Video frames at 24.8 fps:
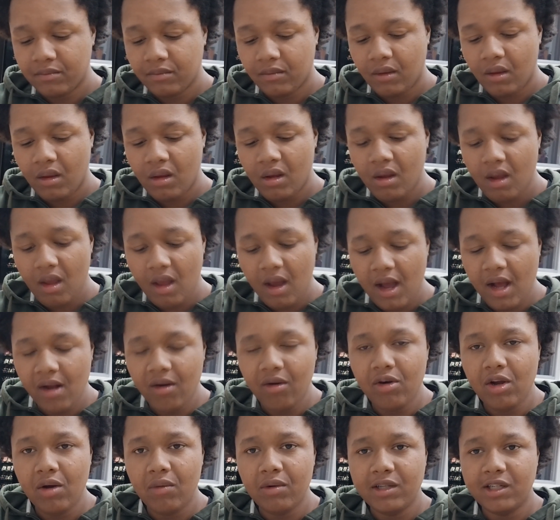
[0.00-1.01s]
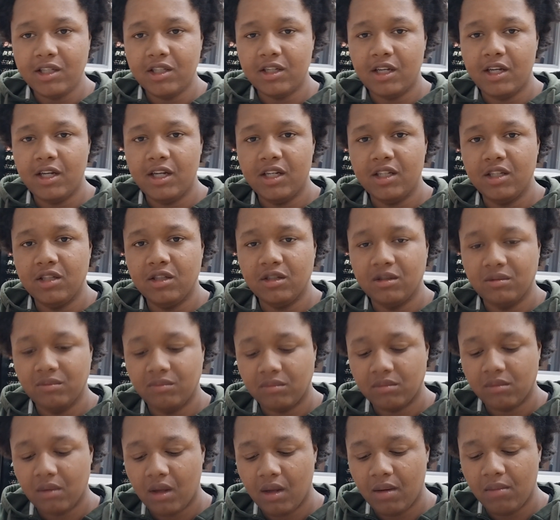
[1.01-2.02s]
I don't know what this is, but it tastes
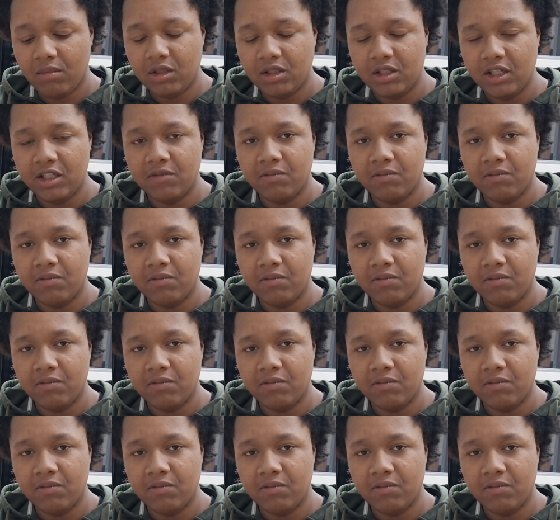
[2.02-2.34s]
pretty good.